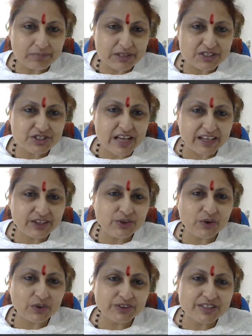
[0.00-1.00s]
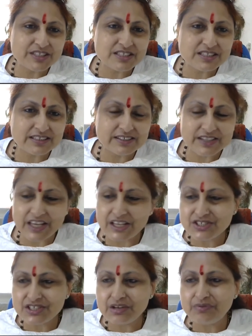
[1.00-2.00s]
I must thank you on this
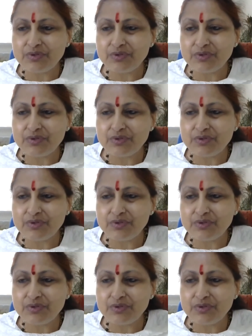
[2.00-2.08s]
occasion.